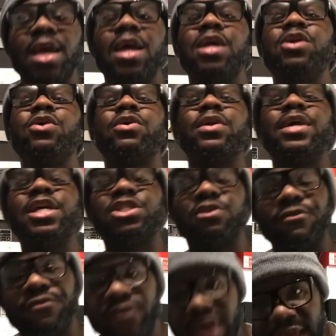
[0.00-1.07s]
And you're going to get
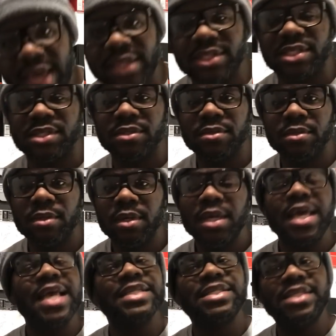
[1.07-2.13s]
your Flints.
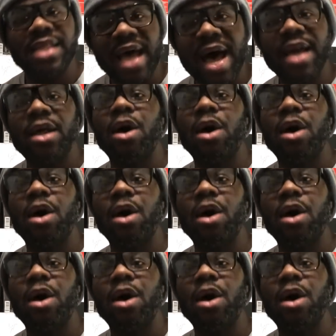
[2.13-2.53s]
It's not